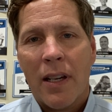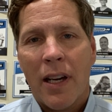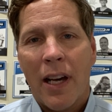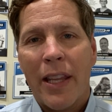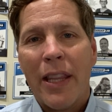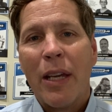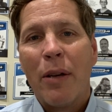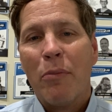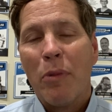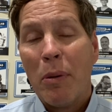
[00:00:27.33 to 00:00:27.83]
I
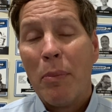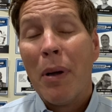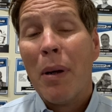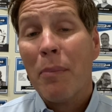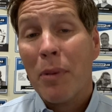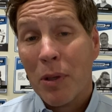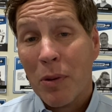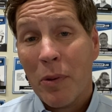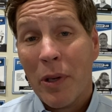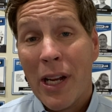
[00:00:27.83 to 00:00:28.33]
then
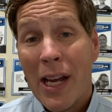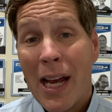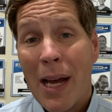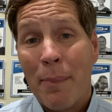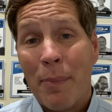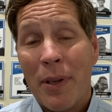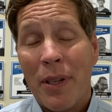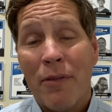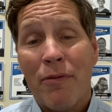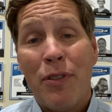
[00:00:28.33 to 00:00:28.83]
remembered what
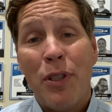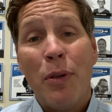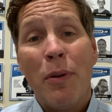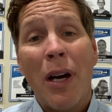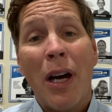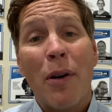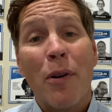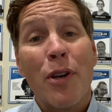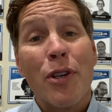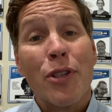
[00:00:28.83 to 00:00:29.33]
happened. A few
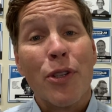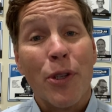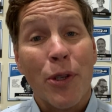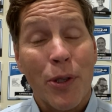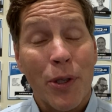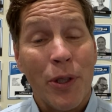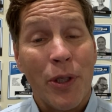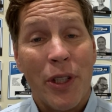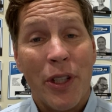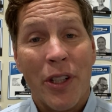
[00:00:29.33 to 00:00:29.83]
hours
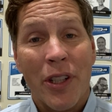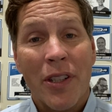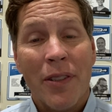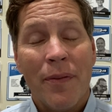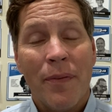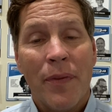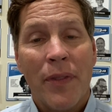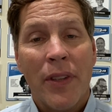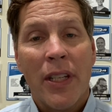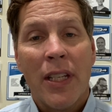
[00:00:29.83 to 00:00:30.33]
earlier,
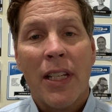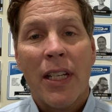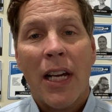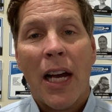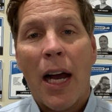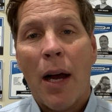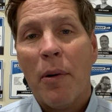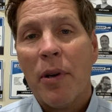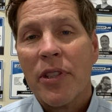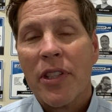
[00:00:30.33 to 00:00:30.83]

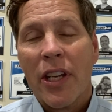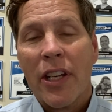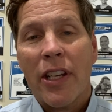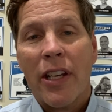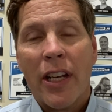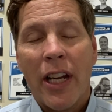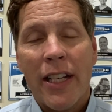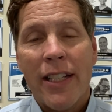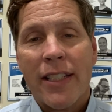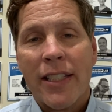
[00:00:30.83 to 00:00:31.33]
I was on a
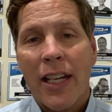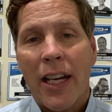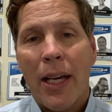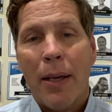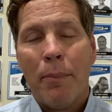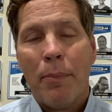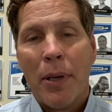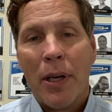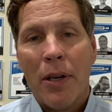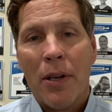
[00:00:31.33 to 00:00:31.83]

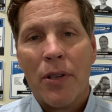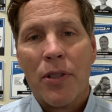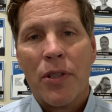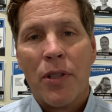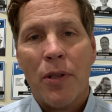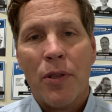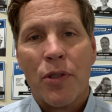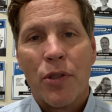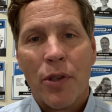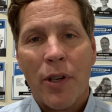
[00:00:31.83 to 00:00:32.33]
nighttime
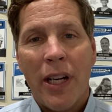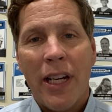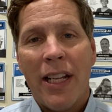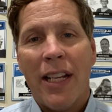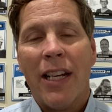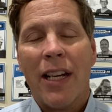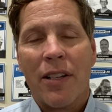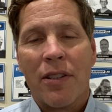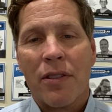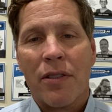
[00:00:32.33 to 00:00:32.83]
parachute training
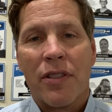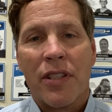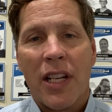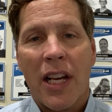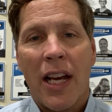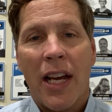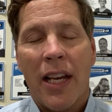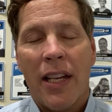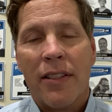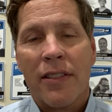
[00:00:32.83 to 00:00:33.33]

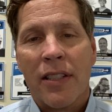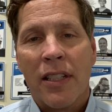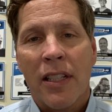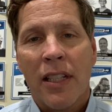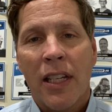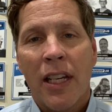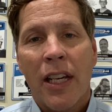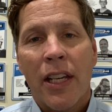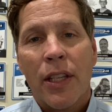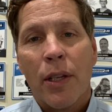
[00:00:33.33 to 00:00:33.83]
exercise.
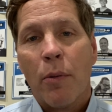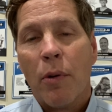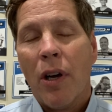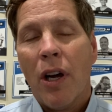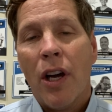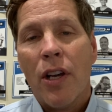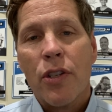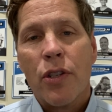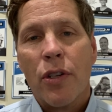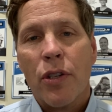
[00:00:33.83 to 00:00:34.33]
There were
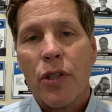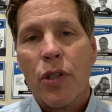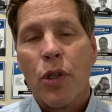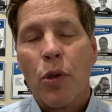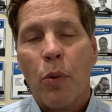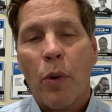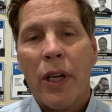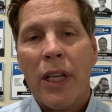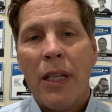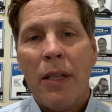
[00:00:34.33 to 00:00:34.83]

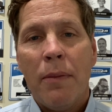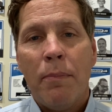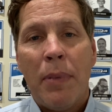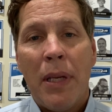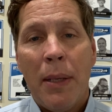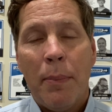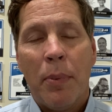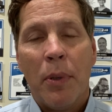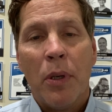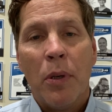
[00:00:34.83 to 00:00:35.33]
120
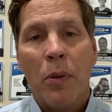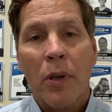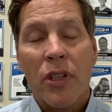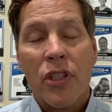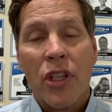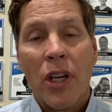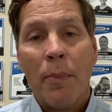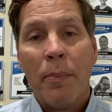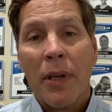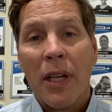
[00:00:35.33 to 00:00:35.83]
people who were
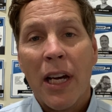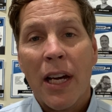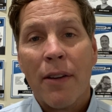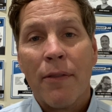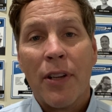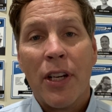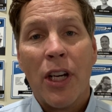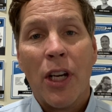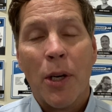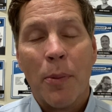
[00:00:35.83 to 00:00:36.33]
jumping out
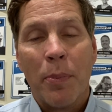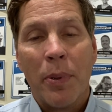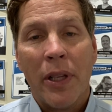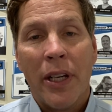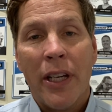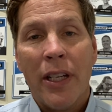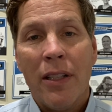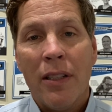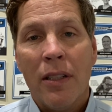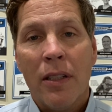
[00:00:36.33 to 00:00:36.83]
of an
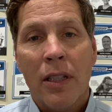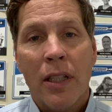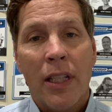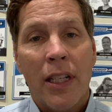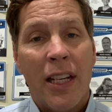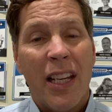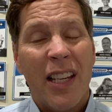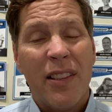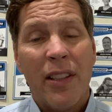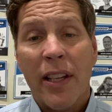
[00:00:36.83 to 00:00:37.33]
airplane.
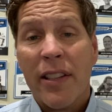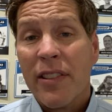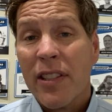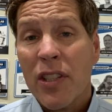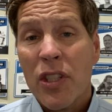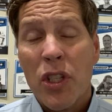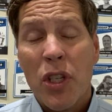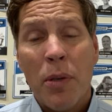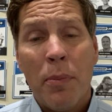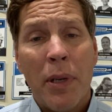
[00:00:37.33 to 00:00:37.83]
In less
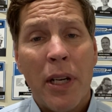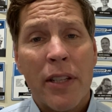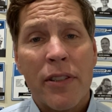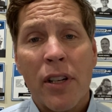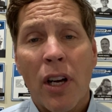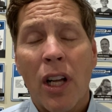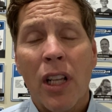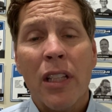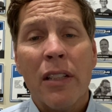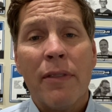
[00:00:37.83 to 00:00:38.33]
than 2 minutes,
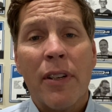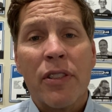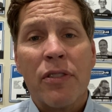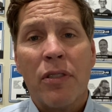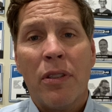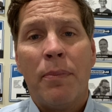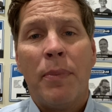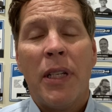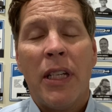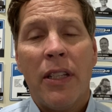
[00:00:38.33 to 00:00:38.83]
all of us
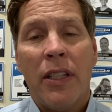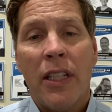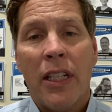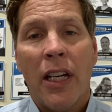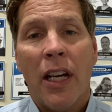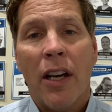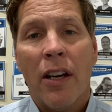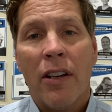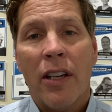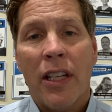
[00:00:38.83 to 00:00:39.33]
would be in the
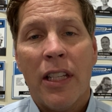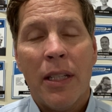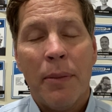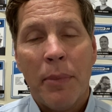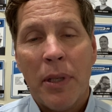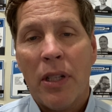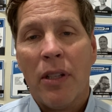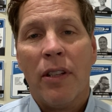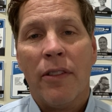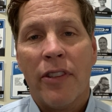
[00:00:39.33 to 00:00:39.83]
air in the
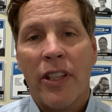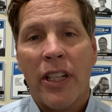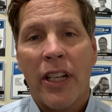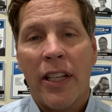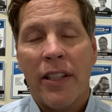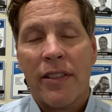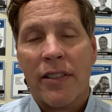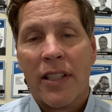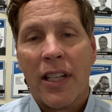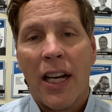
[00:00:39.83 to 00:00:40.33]
middle of the
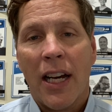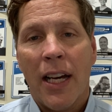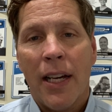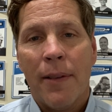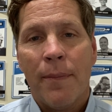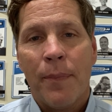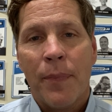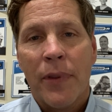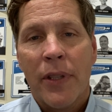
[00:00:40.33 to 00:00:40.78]
night sky.